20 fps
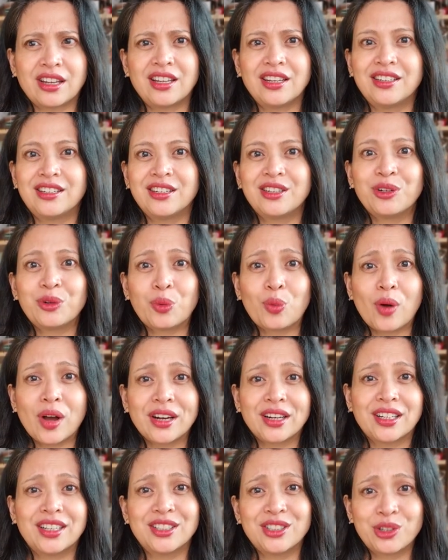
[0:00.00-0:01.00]
He didn't
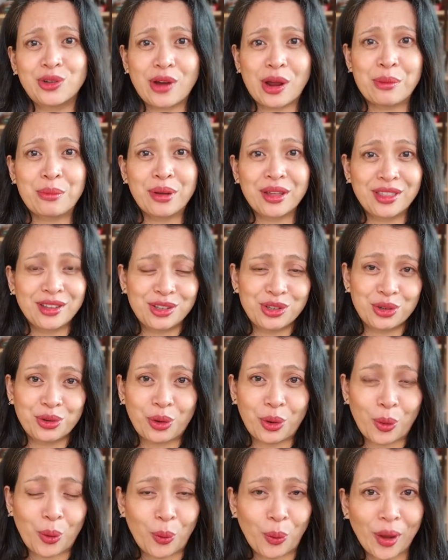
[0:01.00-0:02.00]
want his grandmother to
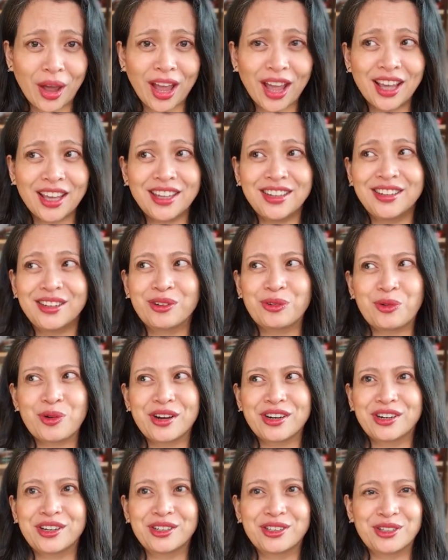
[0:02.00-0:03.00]
go away. He didn't
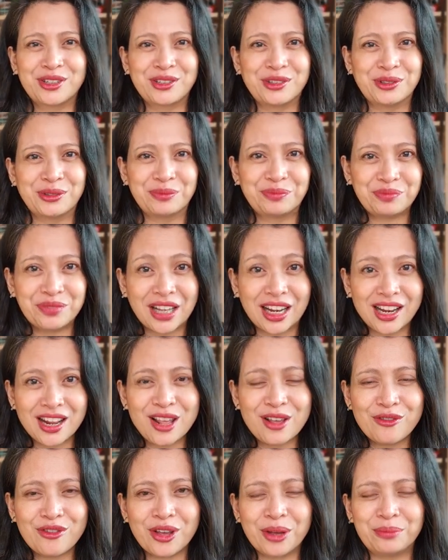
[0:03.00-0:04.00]
want her to
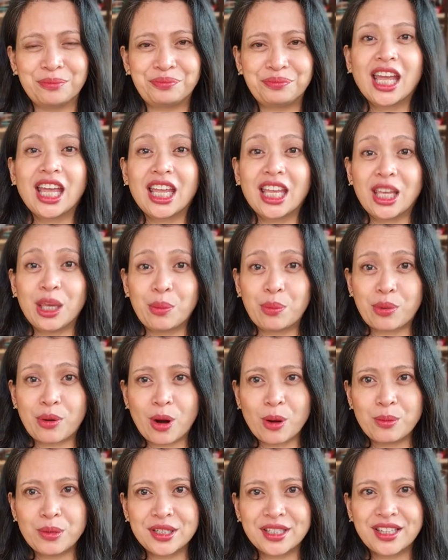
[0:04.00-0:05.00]
leave him. He
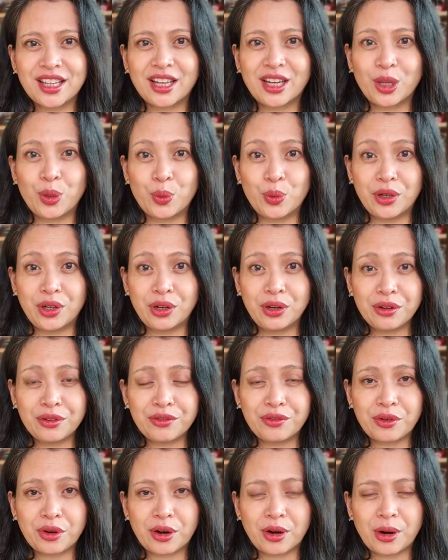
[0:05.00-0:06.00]
promised that he would look
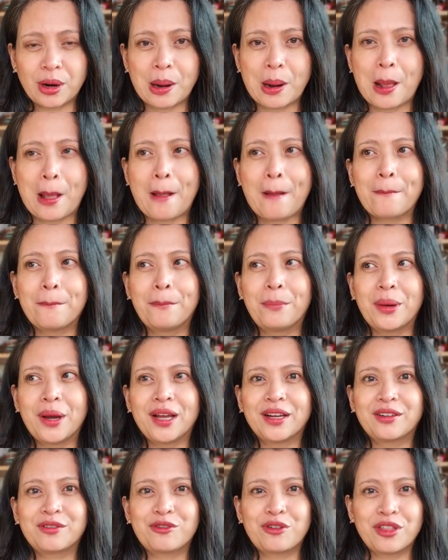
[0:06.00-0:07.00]
for her,
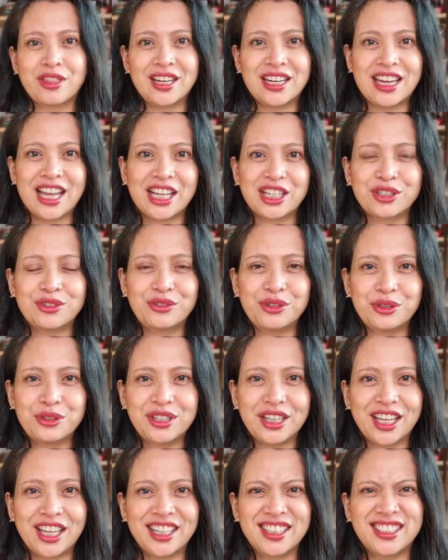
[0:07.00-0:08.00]
but for the next few
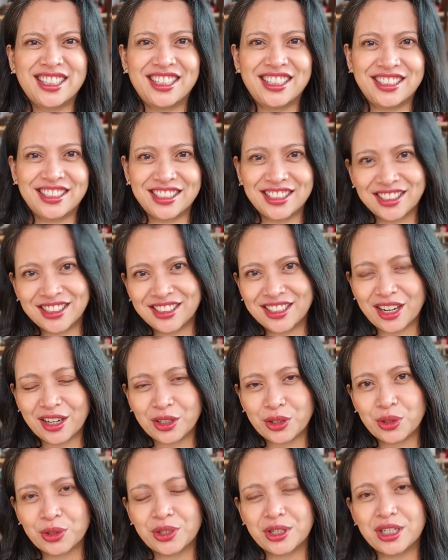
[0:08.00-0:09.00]
days, he
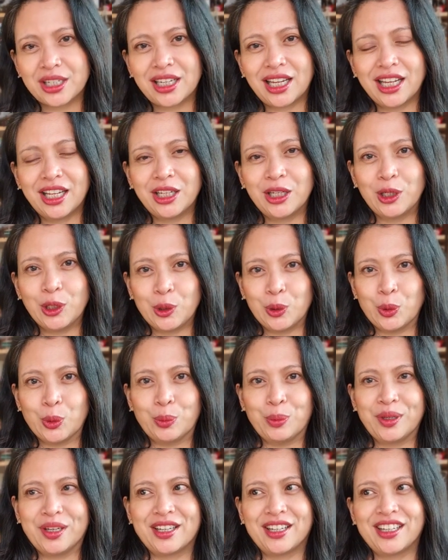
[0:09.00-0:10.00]
stuck to her like glue
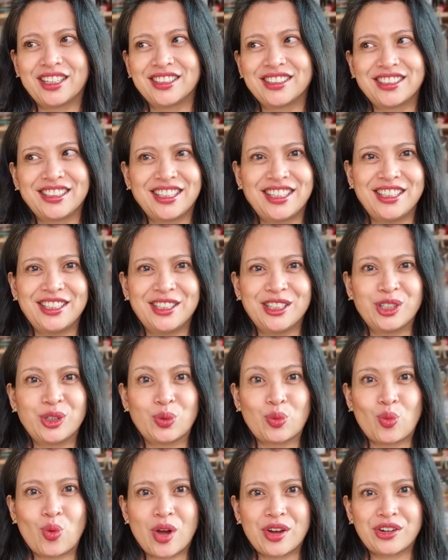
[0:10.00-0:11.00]
because he didn't
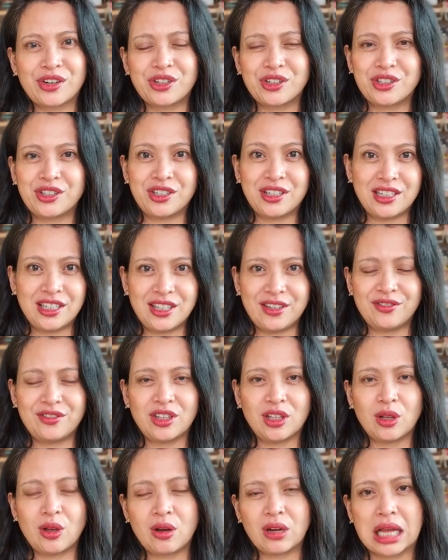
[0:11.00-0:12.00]
want her to leave the
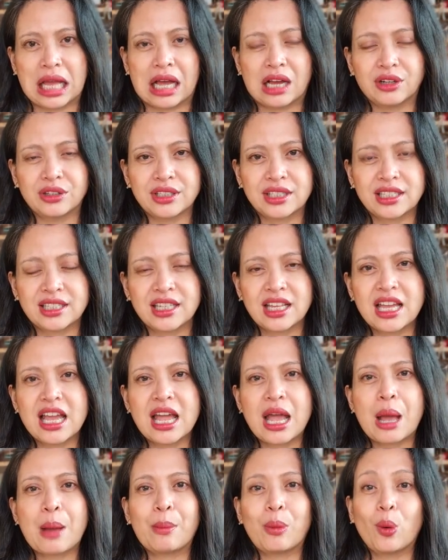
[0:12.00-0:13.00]
longhouse.
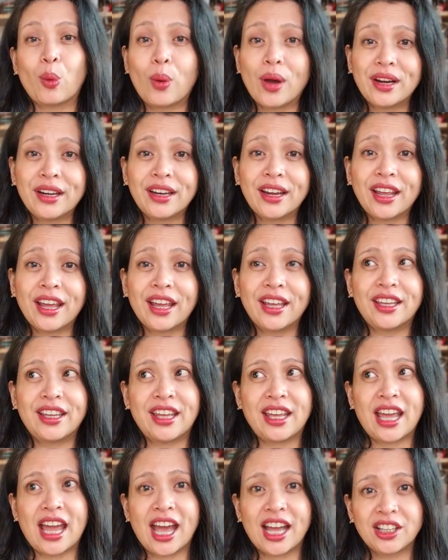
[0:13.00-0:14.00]
But one day,
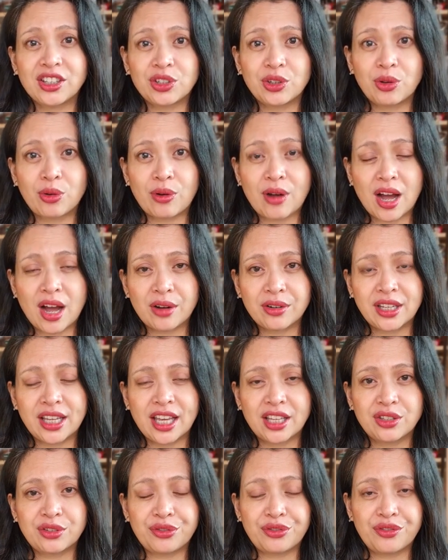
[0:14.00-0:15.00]
he had to go out. He
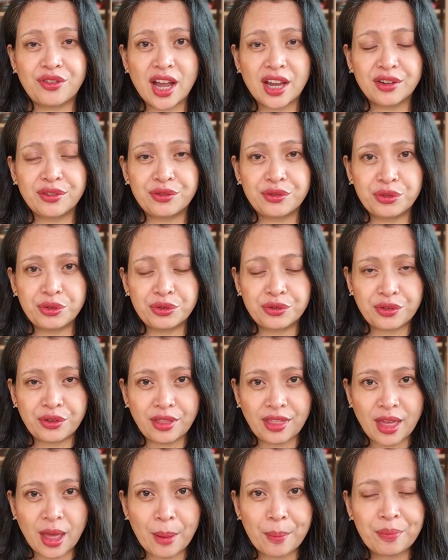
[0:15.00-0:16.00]
had to find food for
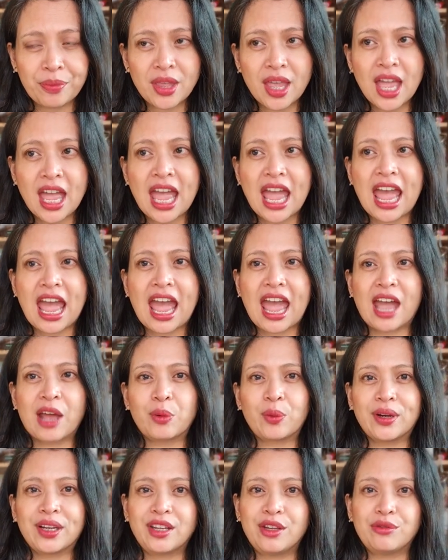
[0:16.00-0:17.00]
them.
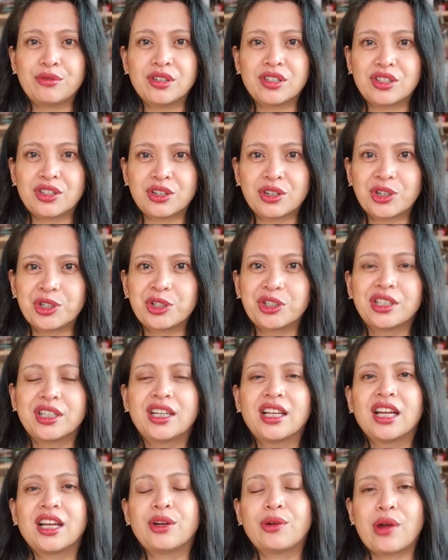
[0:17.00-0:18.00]
And when he returned,
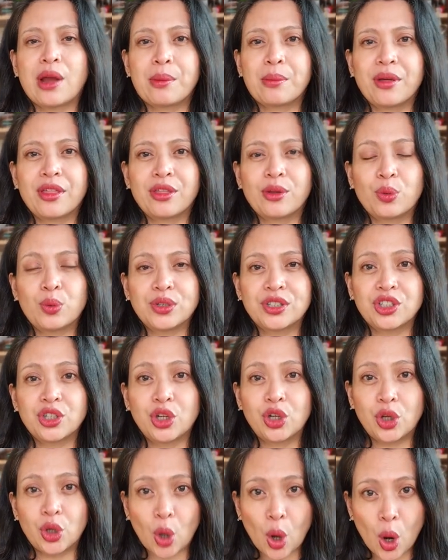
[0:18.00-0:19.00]
grandmother was
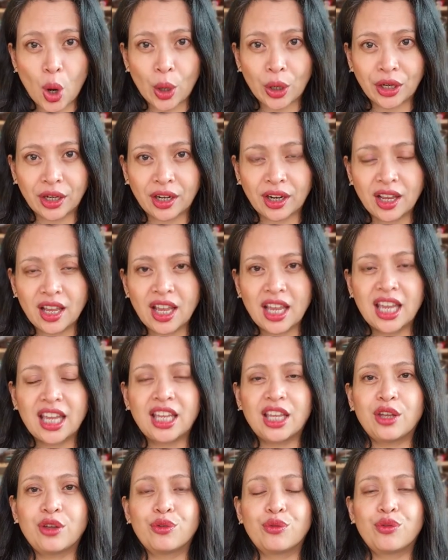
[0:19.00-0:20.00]
gone.
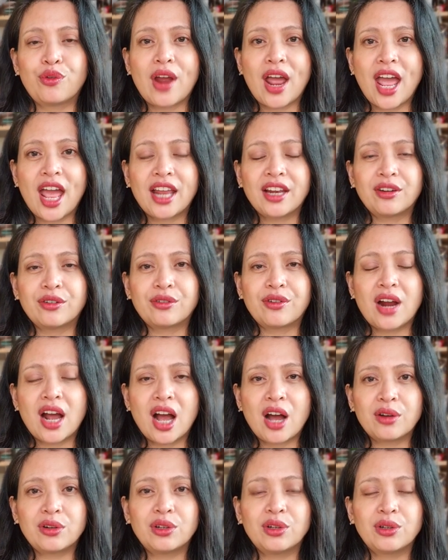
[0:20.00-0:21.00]
He ran
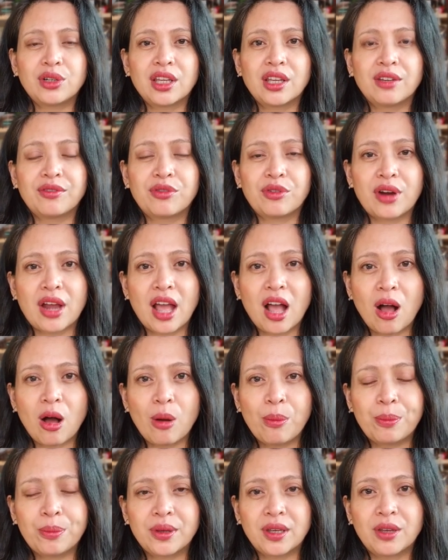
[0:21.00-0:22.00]
around looking for
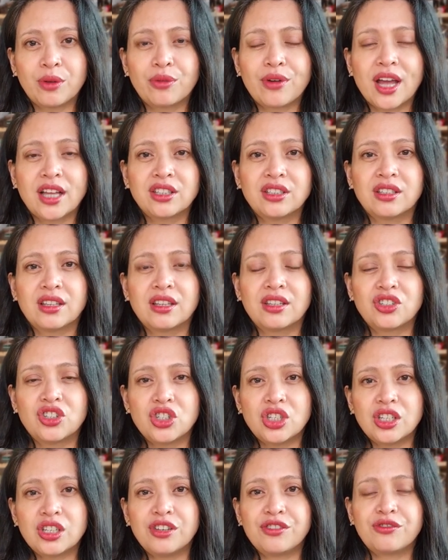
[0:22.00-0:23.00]
help. He ran to the
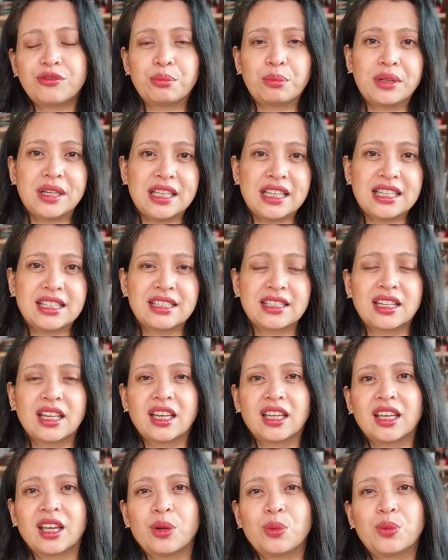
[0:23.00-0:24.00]
chief. "Please,
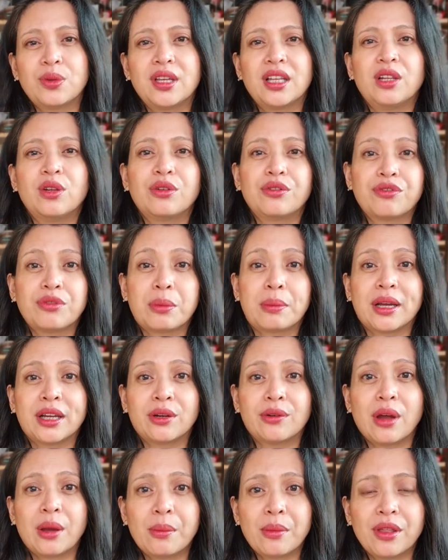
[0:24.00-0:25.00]
can we look for my
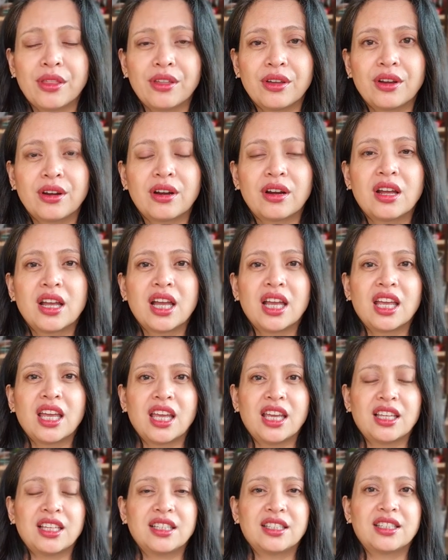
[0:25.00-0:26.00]
grandmother?
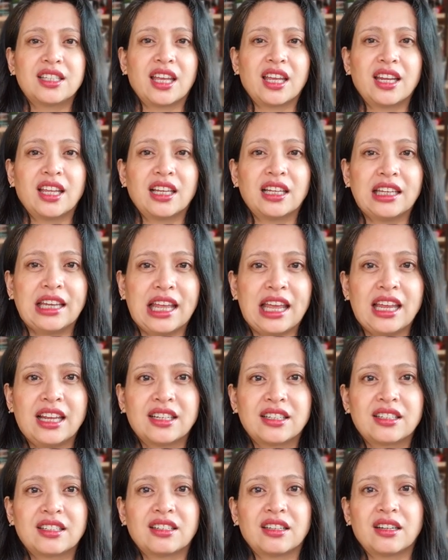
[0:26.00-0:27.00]
It is getting
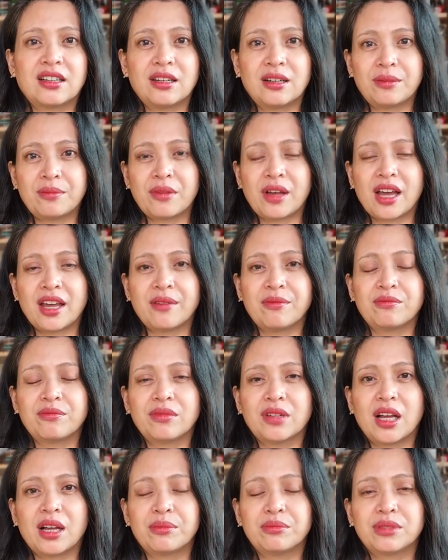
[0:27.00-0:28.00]
late.
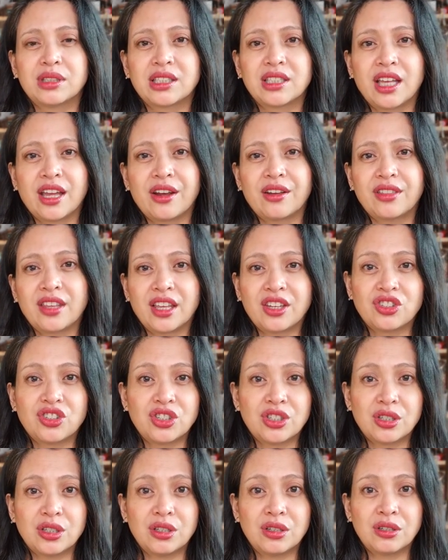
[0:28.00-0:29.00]
I'm scared that
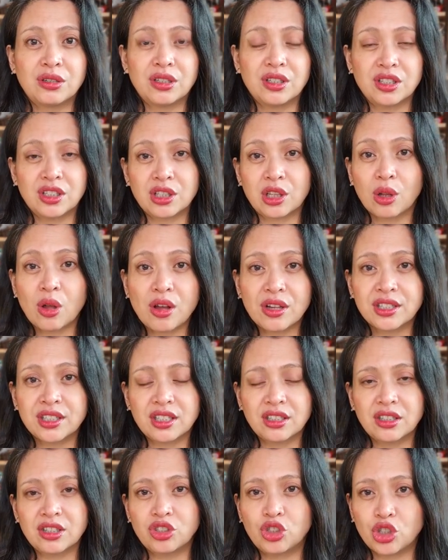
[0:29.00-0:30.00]
she is
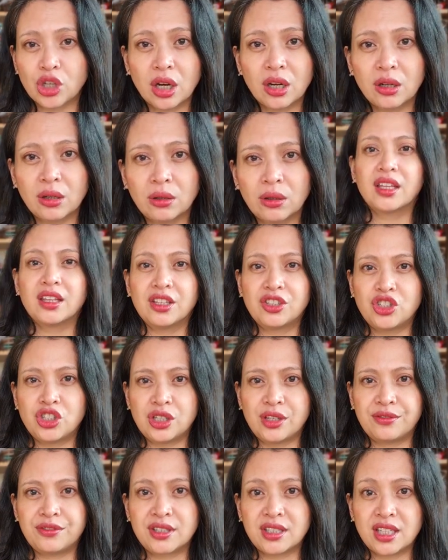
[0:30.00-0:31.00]
lost in the jungle." The
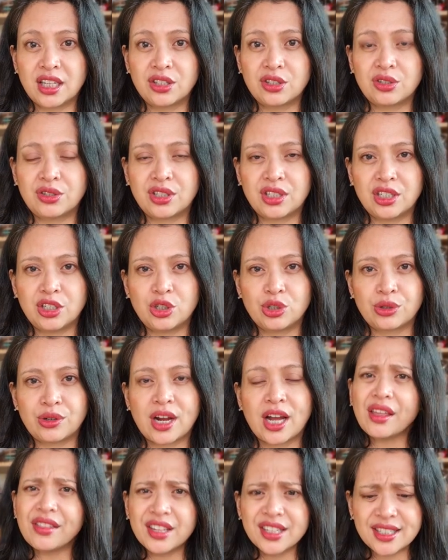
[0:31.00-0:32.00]
chief said to
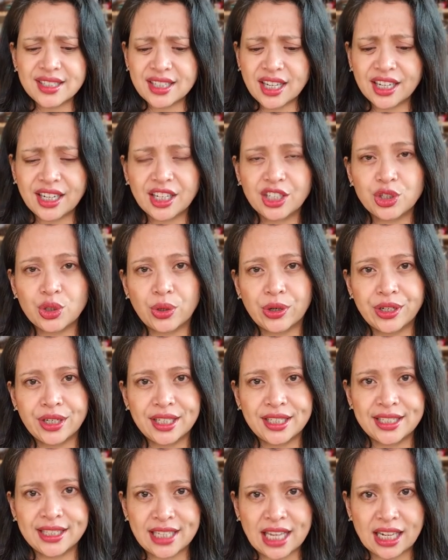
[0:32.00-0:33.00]
Sijurai, "The sun has
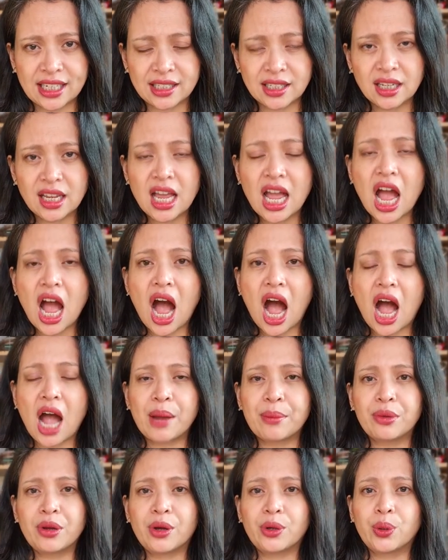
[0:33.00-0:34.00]
already set.
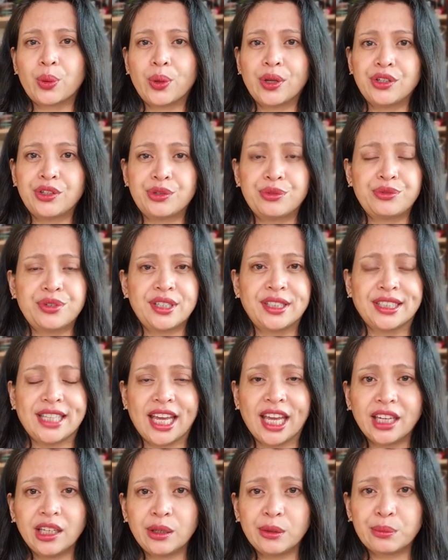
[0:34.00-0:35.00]
I'm not going to risk
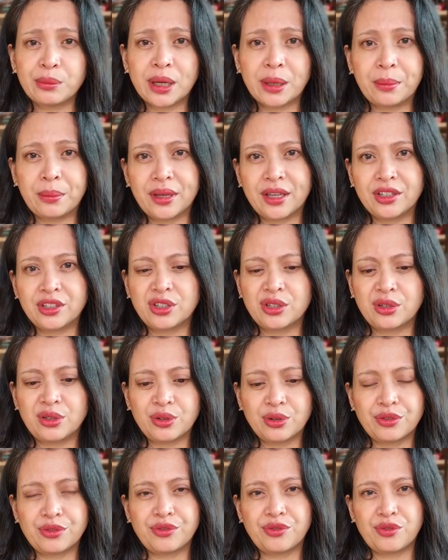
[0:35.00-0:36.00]
any of my men to
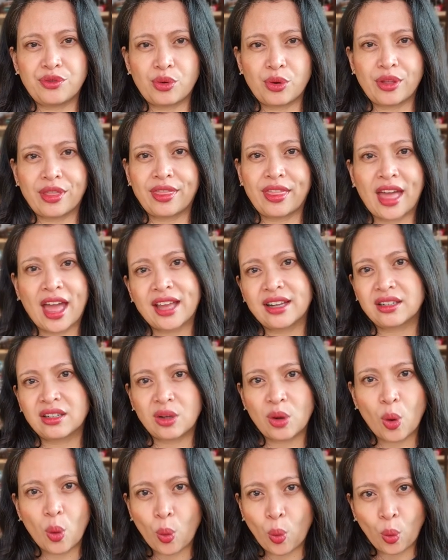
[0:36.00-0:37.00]
look for that
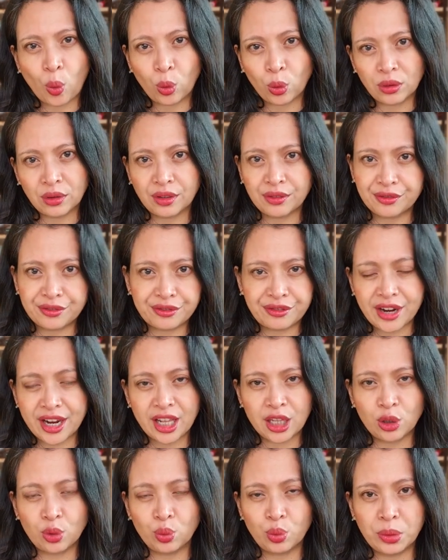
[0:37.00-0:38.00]
old,
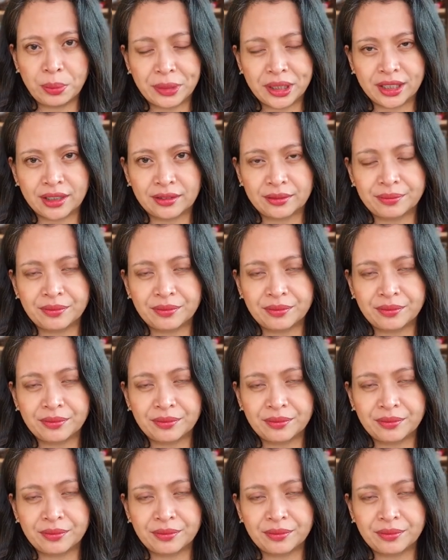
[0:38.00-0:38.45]
frail woman.